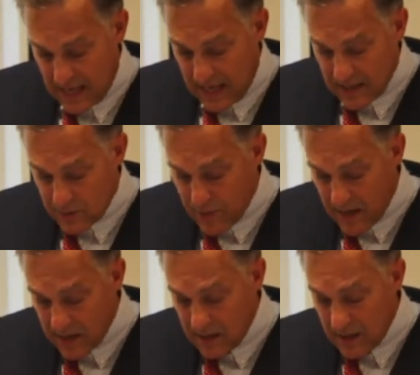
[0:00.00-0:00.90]
It's
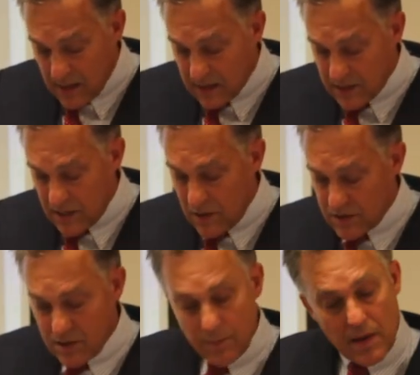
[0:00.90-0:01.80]
been and
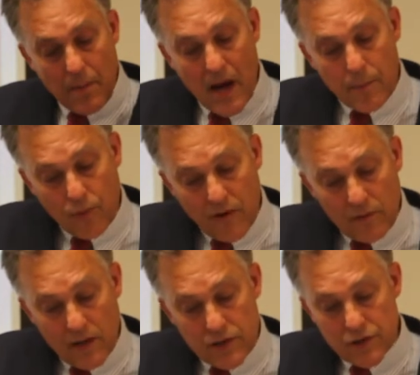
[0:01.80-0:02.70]
continues to be my
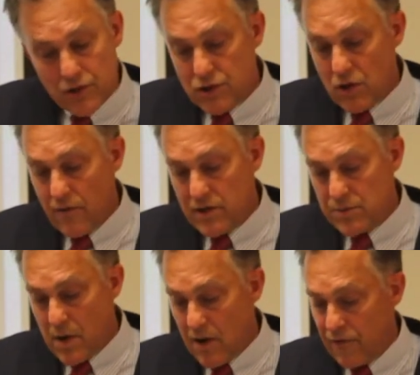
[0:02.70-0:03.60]
privilege to serve
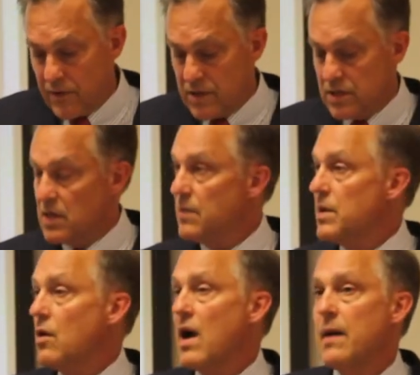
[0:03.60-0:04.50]
as mayor for the City of
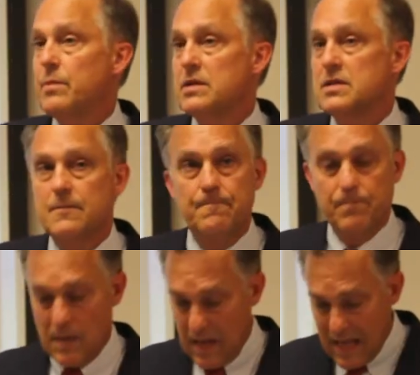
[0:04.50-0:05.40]
Big Rapids,
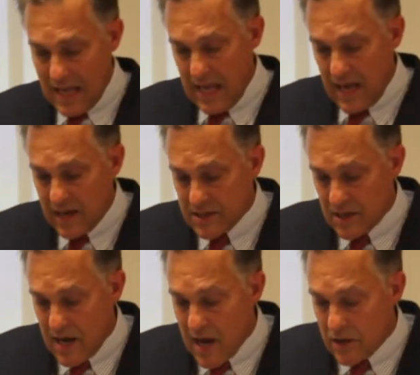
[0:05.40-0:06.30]
and it's
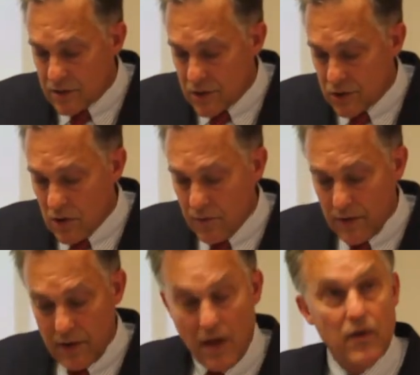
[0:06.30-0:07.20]
an honor to serve
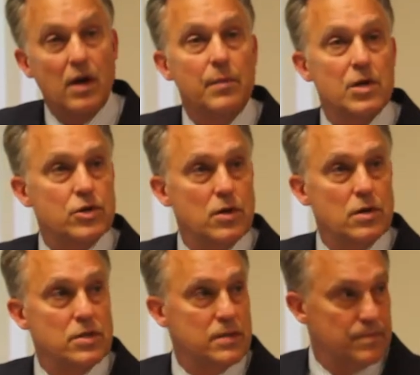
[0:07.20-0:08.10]
with the other
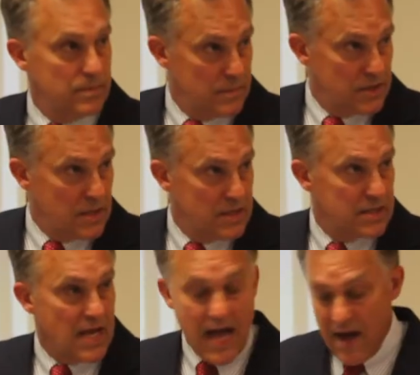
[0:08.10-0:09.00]
commissioners, city
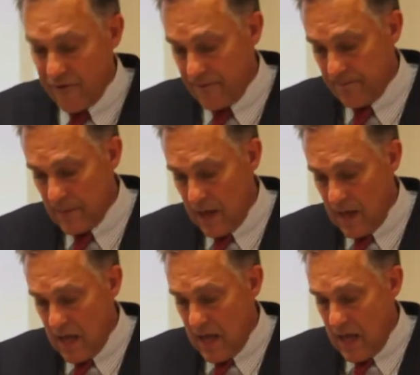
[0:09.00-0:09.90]
staff,
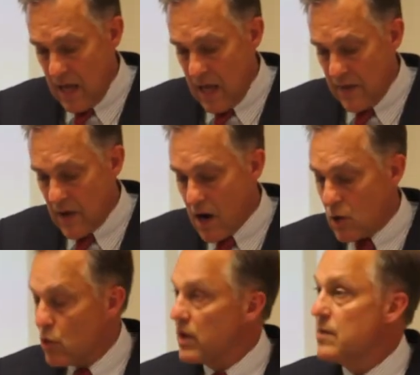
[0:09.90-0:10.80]
and the
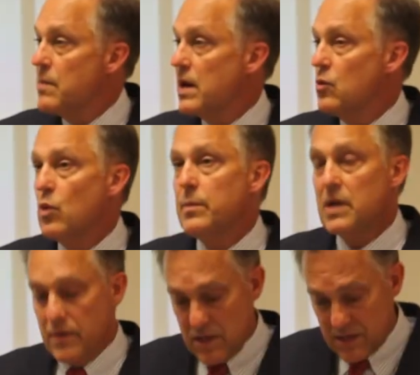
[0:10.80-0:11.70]
hardworking men and
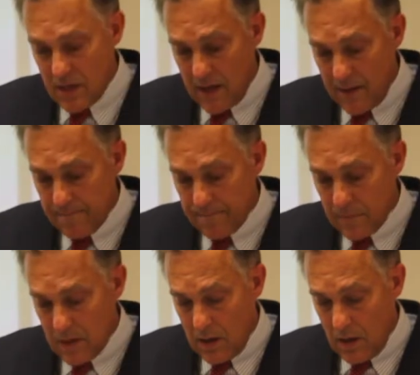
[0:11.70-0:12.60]
women of the city
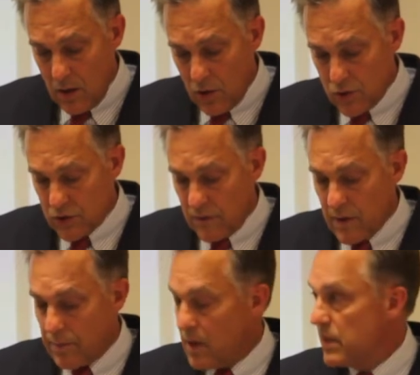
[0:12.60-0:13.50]
who serve
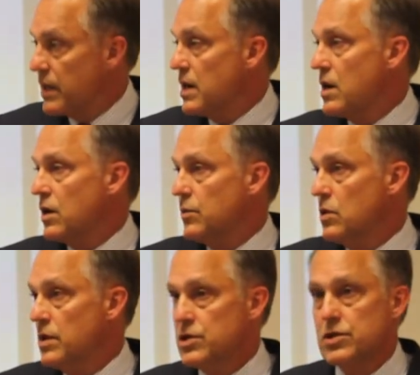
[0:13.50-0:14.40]
the public in our
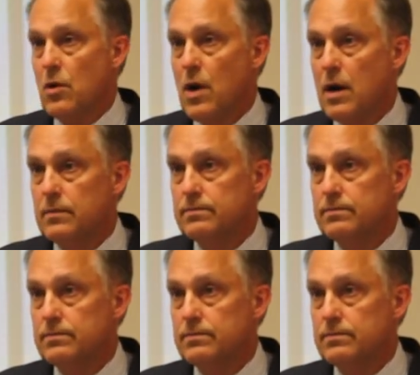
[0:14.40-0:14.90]
community so well.